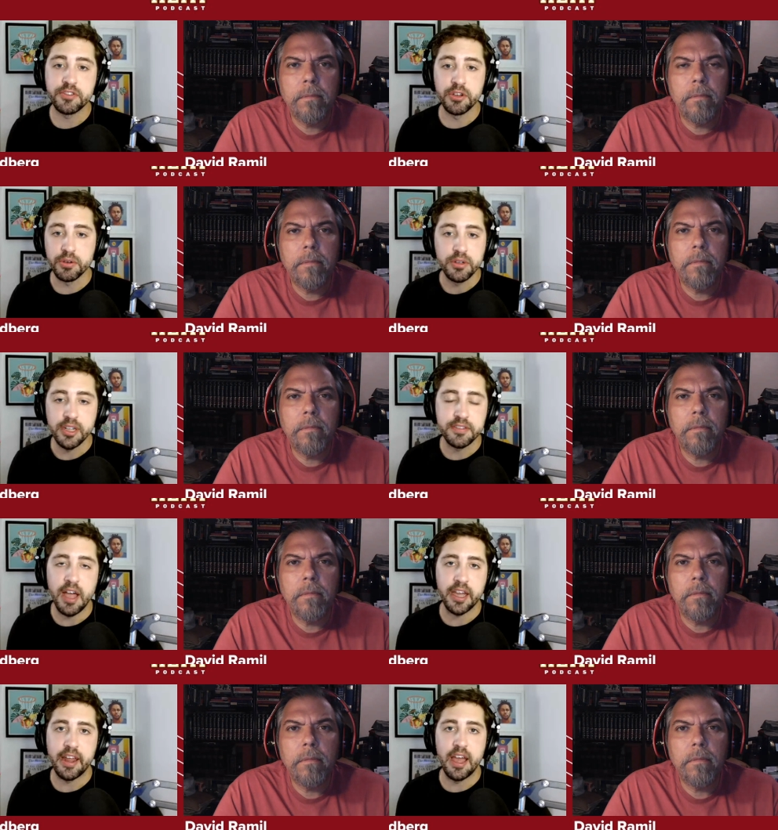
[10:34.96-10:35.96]
Speaker 1: too. It's
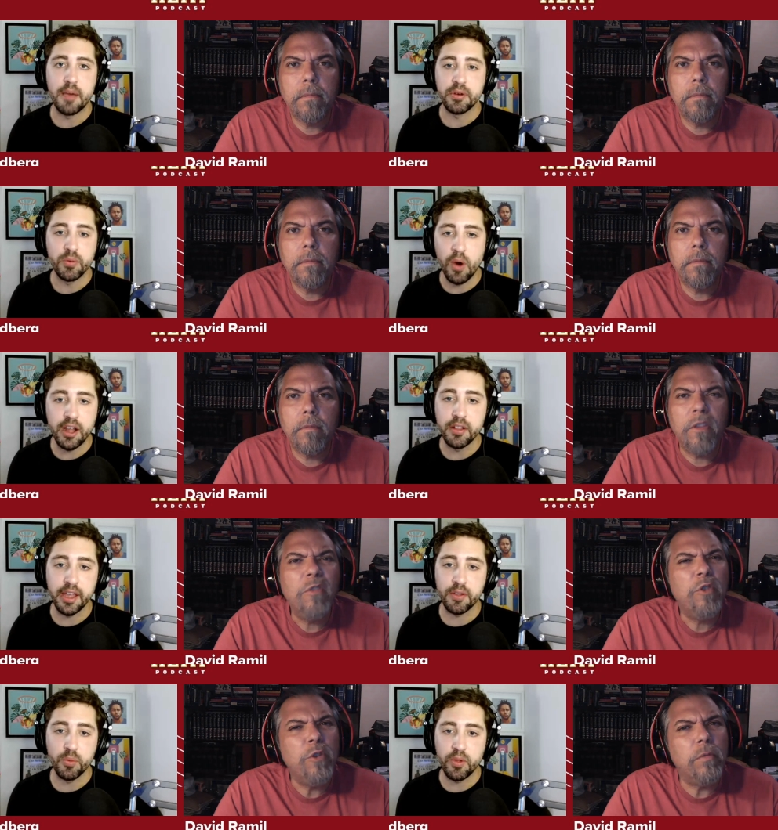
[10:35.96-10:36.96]
not going to happen. What like?
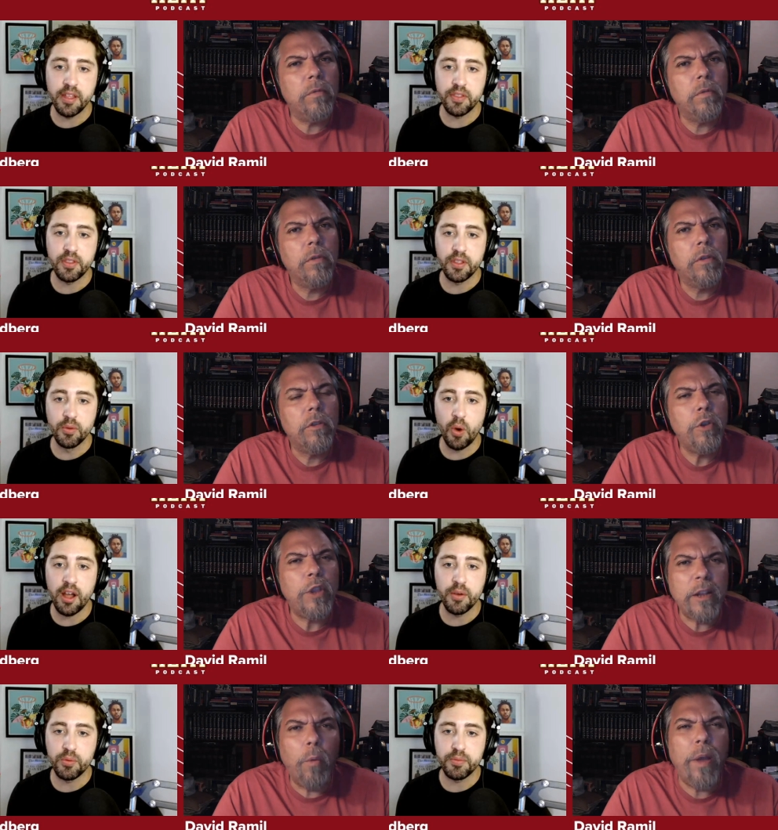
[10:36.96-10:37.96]
It, wa- you
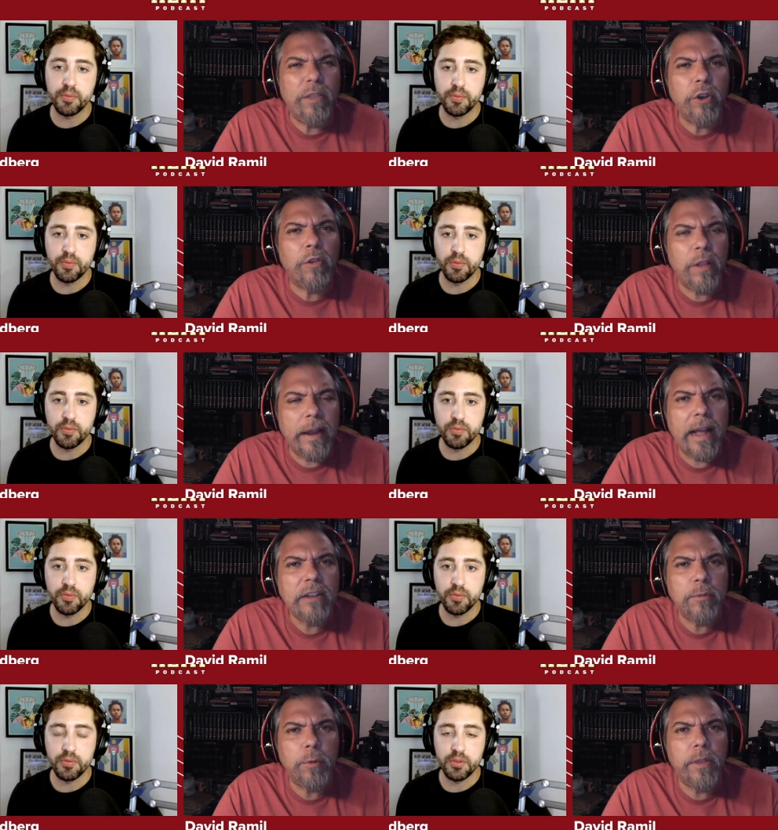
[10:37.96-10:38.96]
think the Wizards like
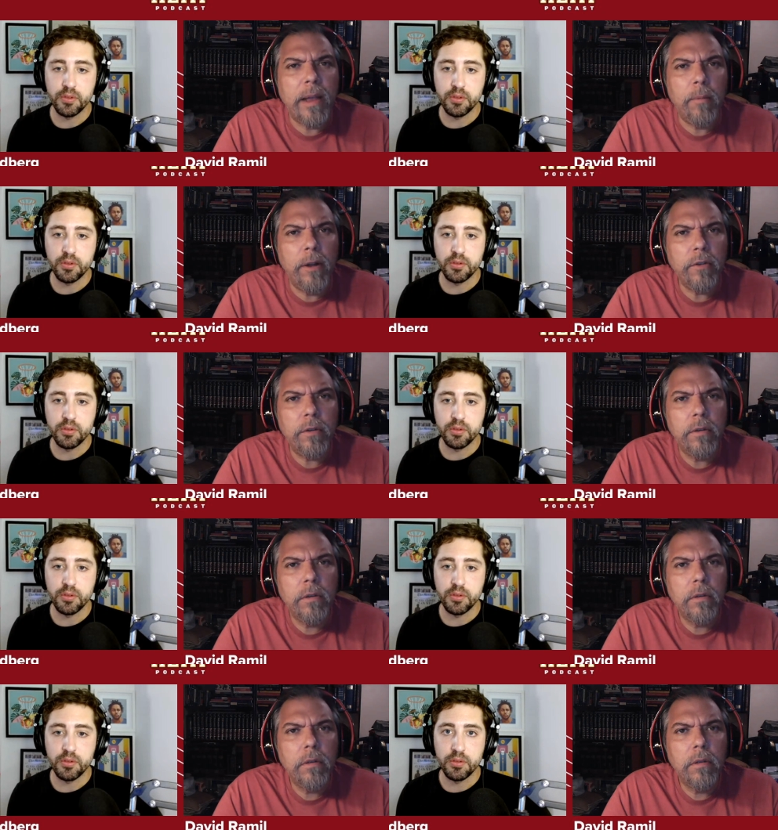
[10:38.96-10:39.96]
Hachimura that much?
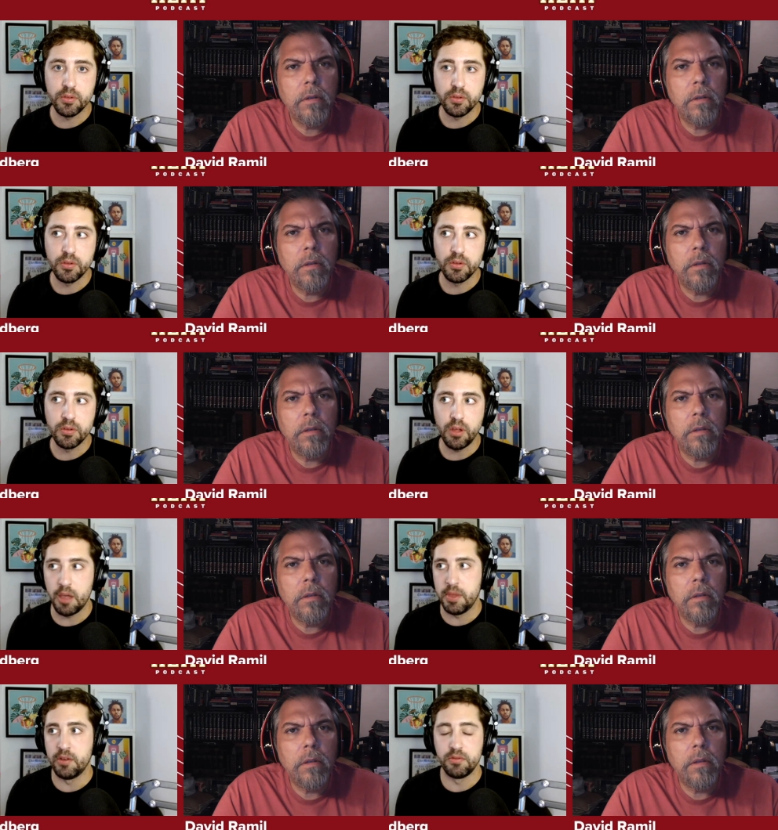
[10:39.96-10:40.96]
I
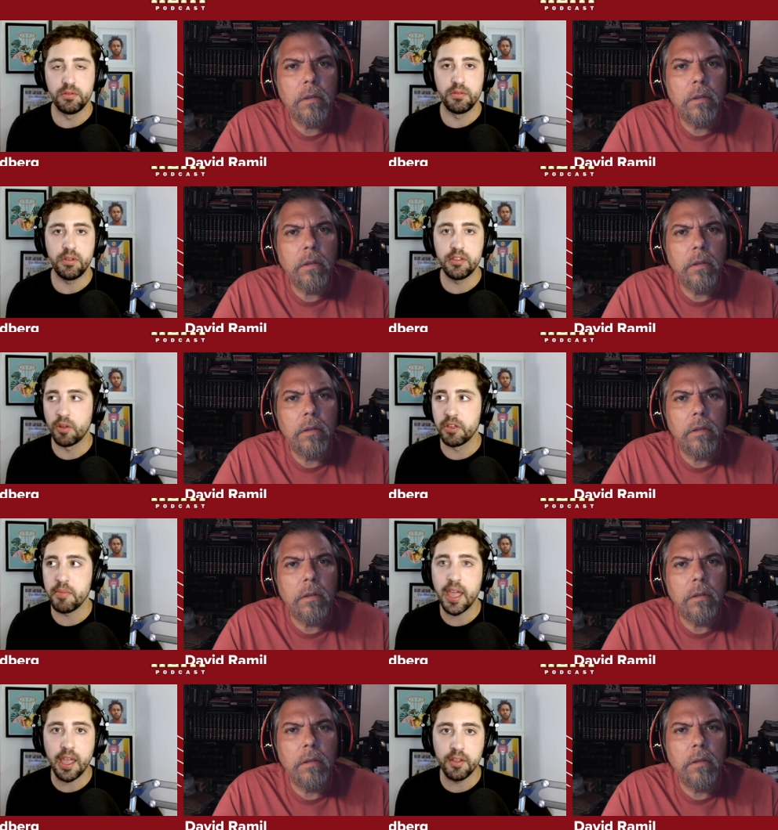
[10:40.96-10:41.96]
mean, he's only
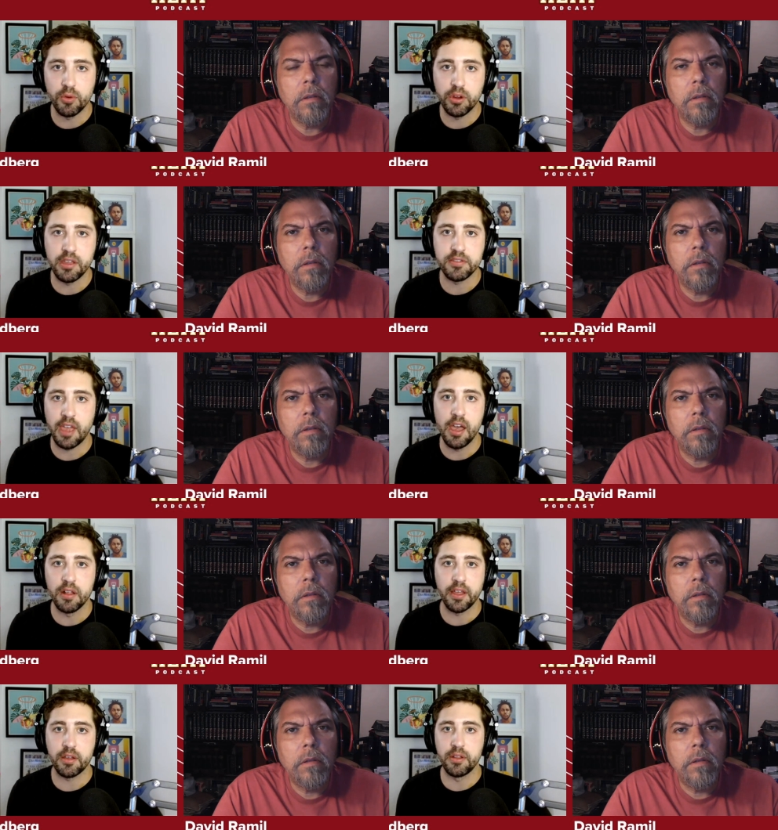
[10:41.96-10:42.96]
making the rookie scale.
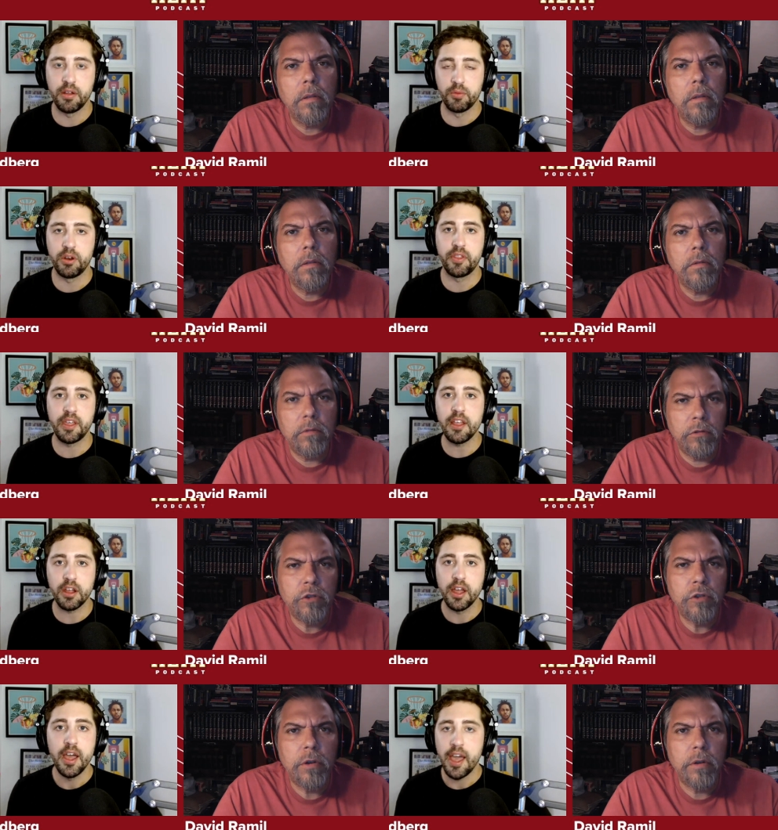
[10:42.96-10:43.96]
Like, what are the he
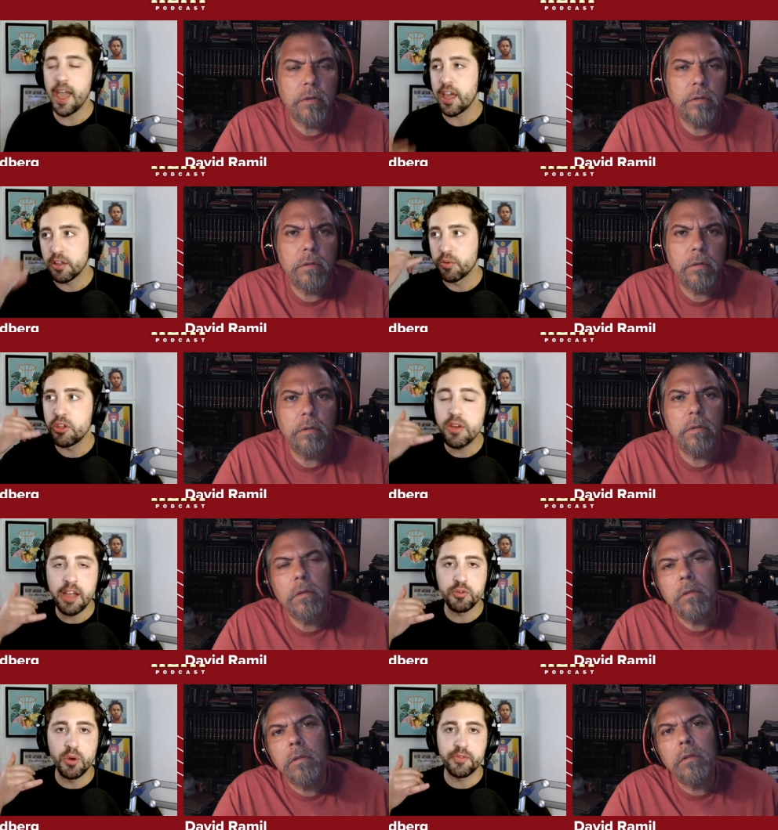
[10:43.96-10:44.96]
gonna? Sure. Hey, what do you
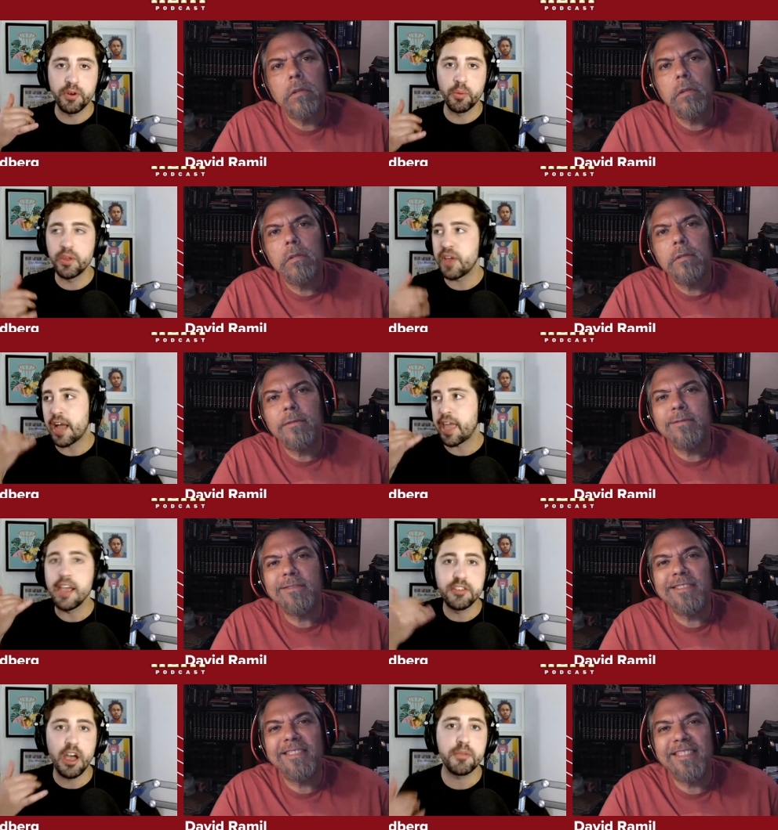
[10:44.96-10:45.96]
guys want for? We've got
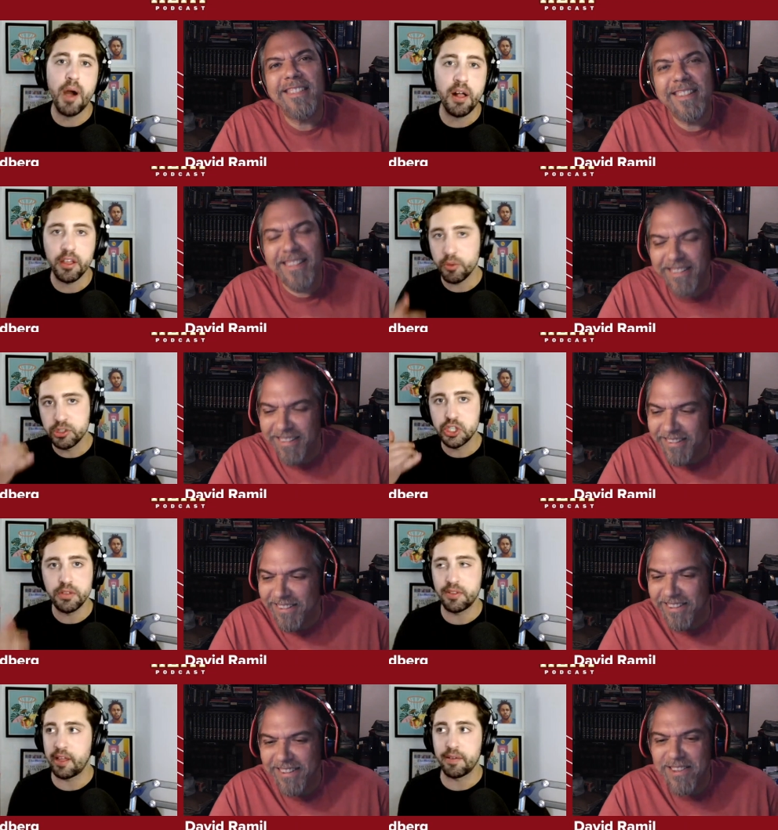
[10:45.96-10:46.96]
KZ Okpala. Would you?
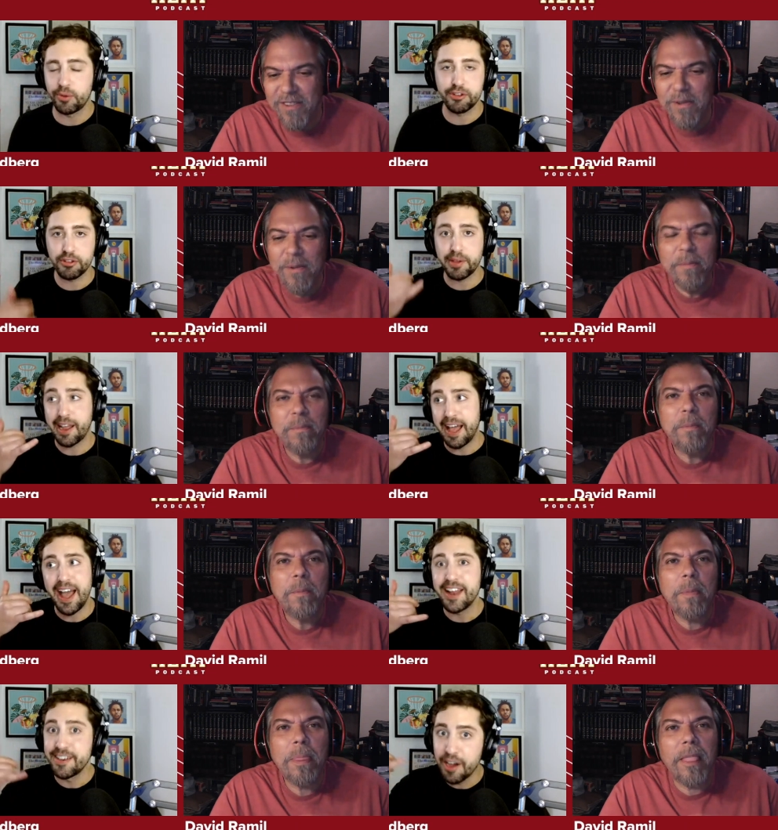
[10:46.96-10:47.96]
Eh, Wizards are like,
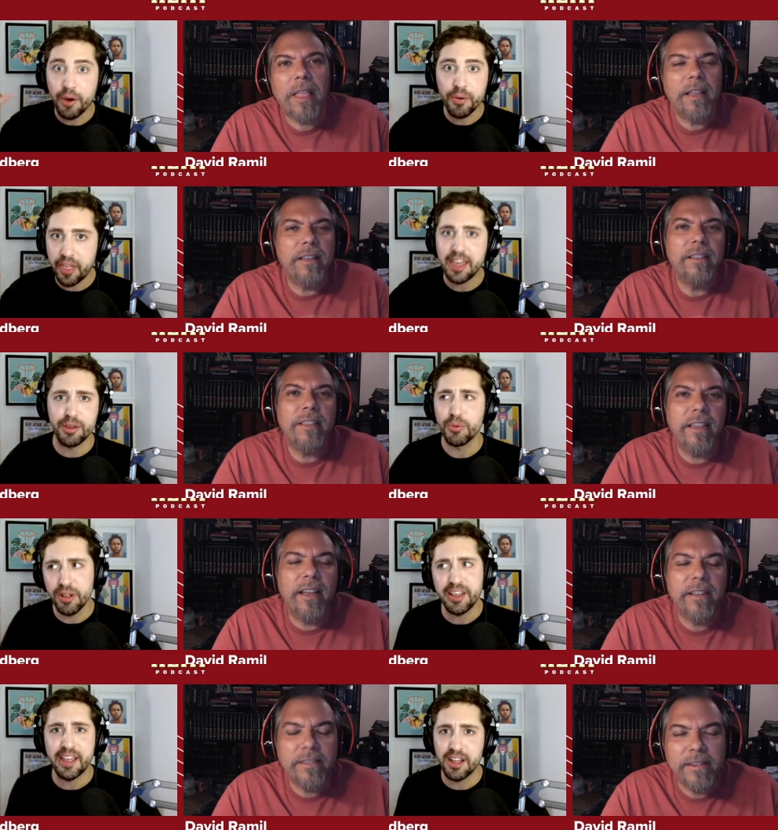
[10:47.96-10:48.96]
ah, no, thank you. We'll
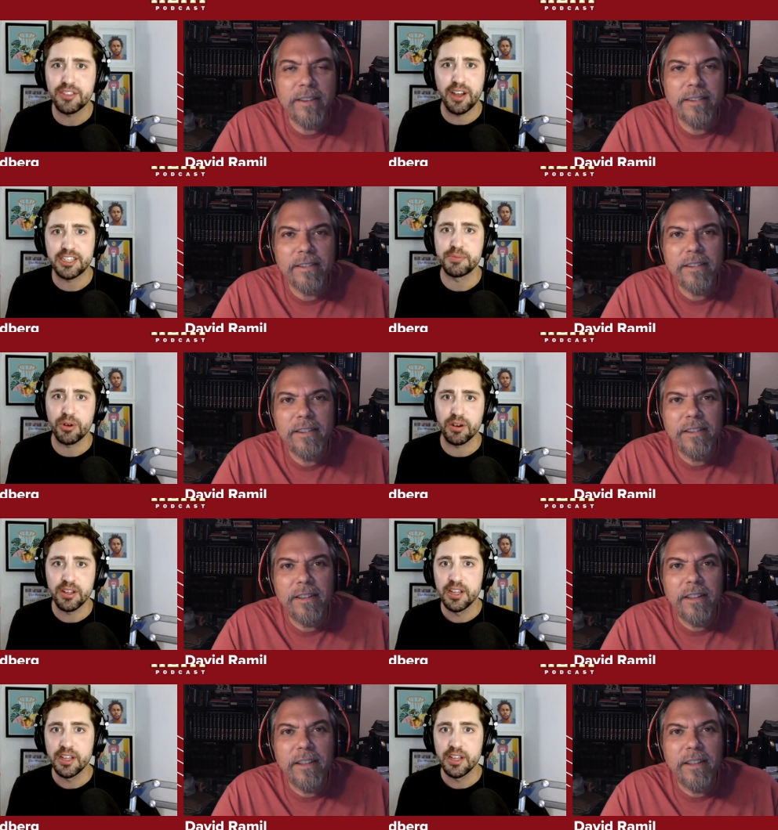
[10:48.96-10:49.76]
yeah. hang on to Hachimura.